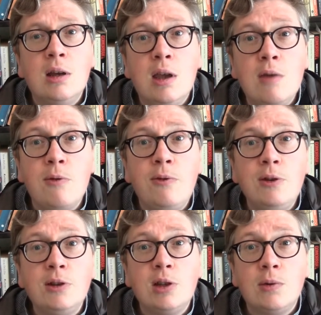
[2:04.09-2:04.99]
He
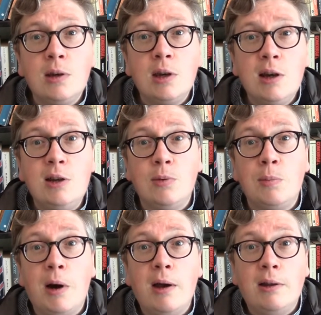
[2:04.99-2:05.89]
refuses to engage with
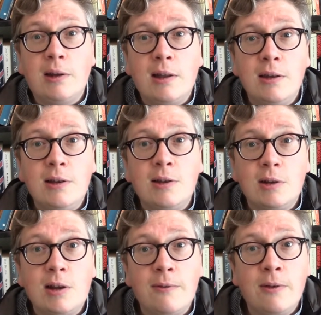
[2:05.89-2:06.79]
Pilate. And I think it's as
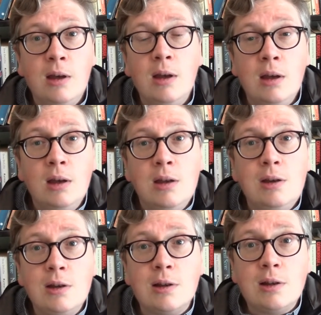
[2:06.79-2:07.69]
if
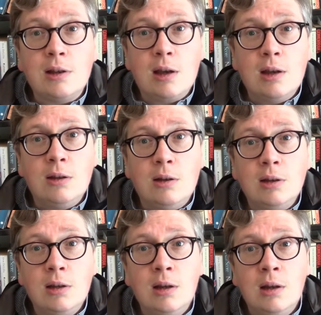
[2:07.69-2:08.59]
Jesus is saying that
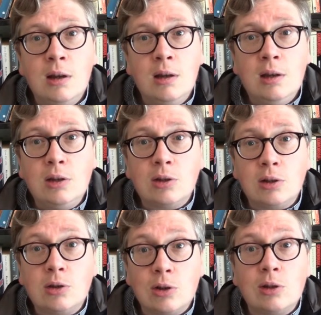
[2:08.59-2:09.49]
he just
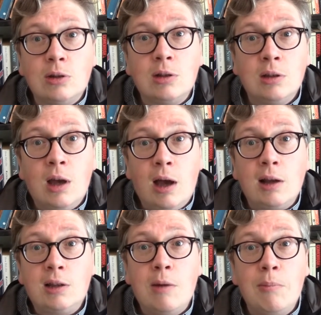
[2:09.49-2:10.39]
doesn't
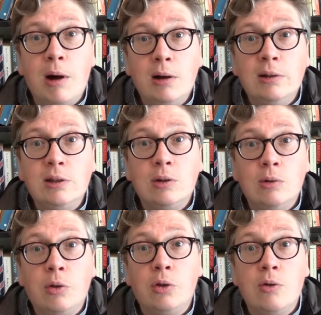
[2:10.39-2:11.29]
accept Pilate's
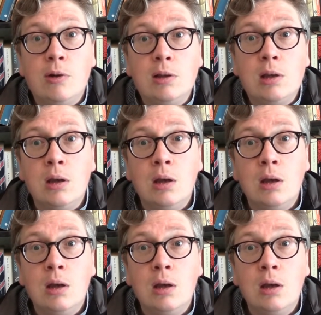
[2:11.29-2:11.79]
authority.